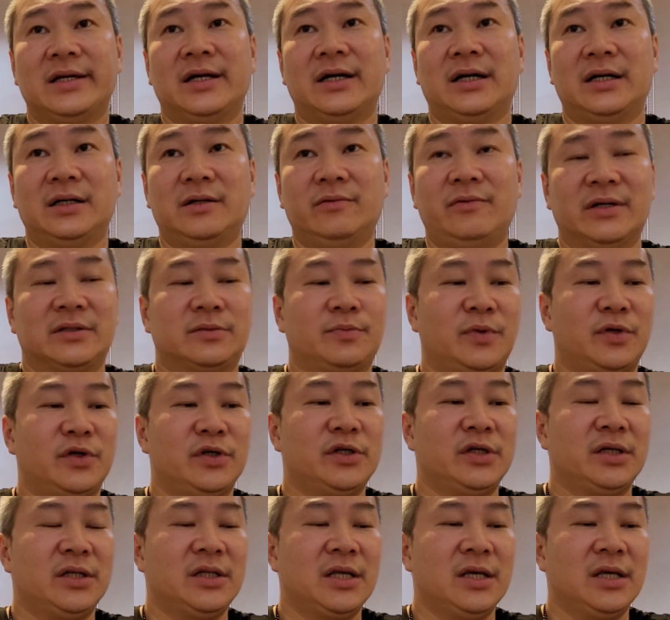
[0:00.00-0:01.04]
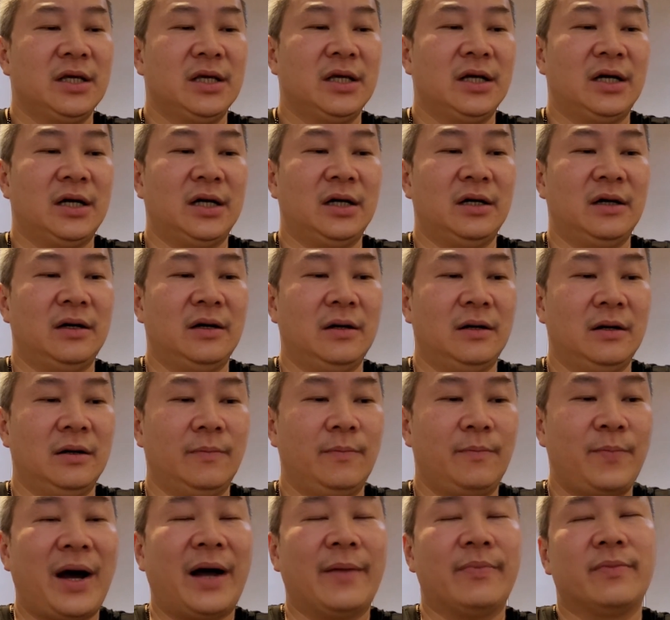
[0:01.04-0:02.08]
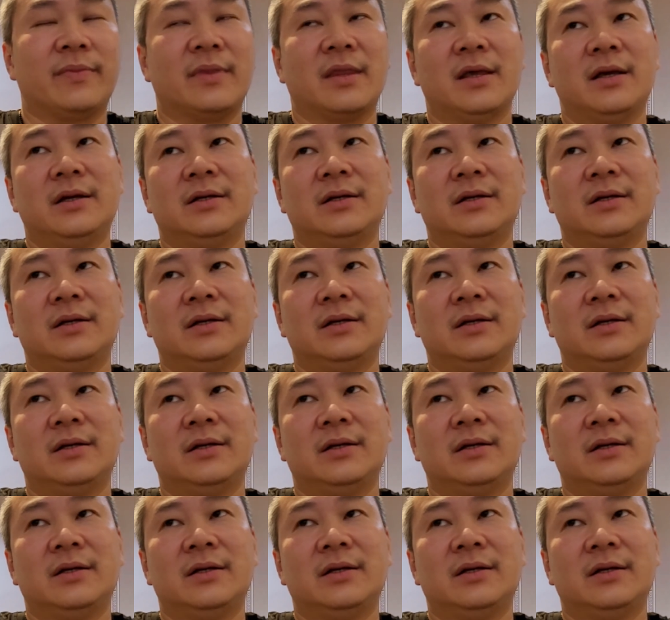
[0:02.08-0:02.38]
respiration part.